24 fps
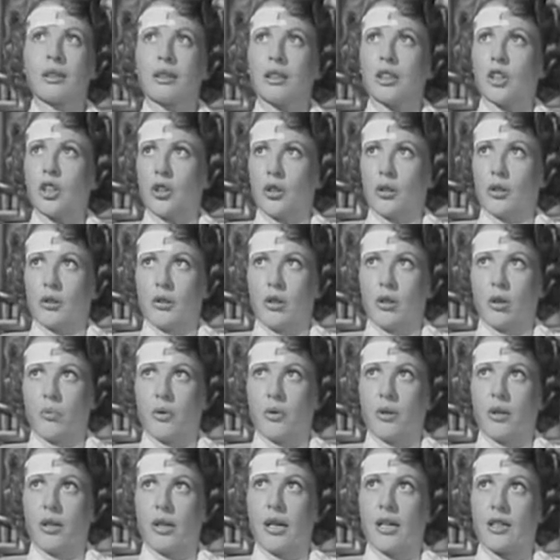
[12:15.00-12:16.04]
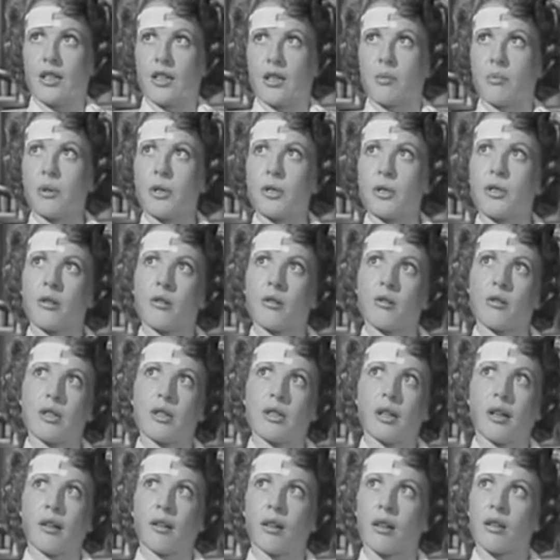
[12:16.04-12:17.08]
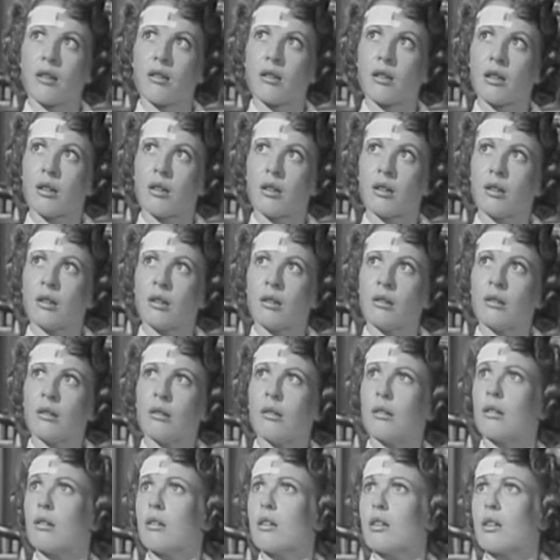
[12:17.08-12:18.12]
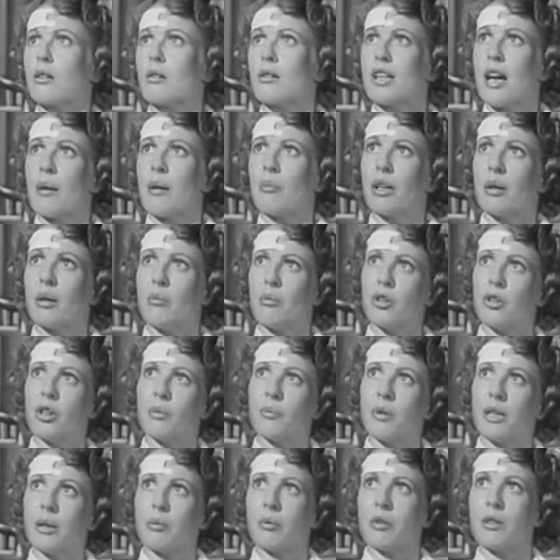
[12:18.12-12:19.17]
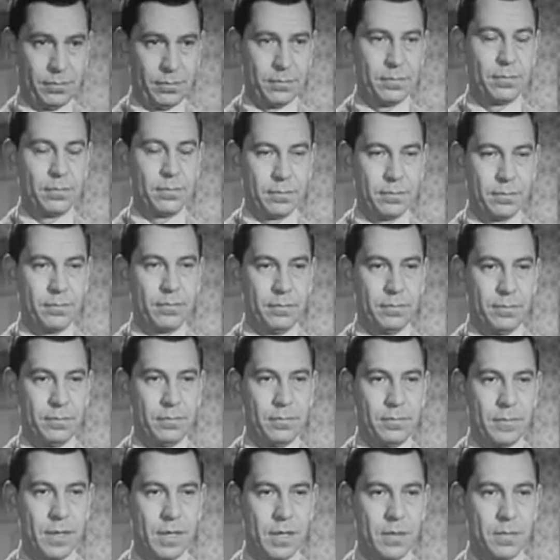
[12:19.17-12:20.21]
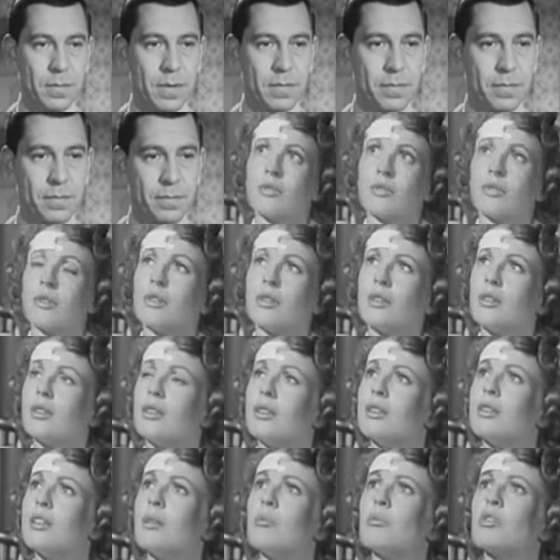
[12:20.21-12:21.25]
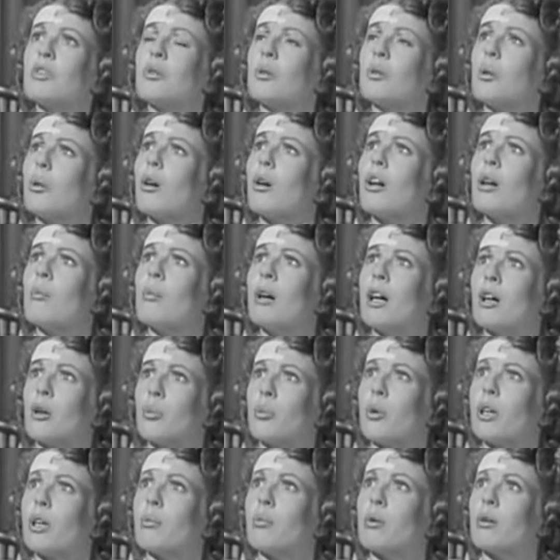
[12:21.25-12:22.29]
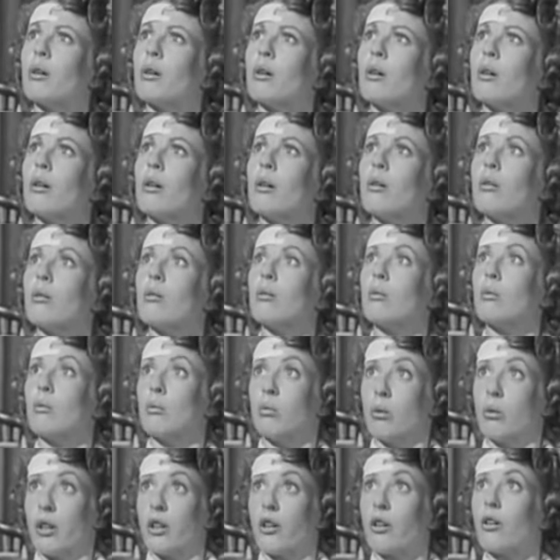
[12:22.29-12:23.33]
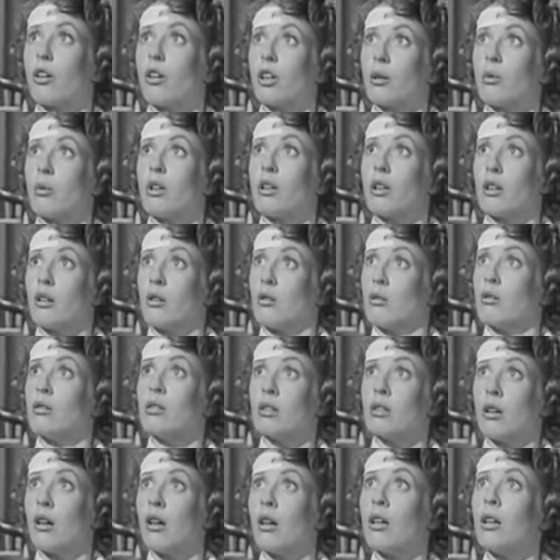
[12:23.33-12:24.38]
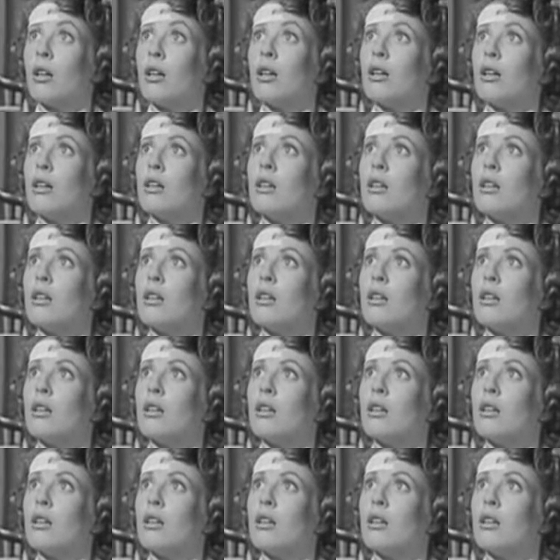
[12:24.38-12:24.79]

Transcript: I sure hope you catch the person who's done this. Lord knows how many more people he's going to hurt. Yes, ma'am. He seems to know all about people. When they're going to be alone and all.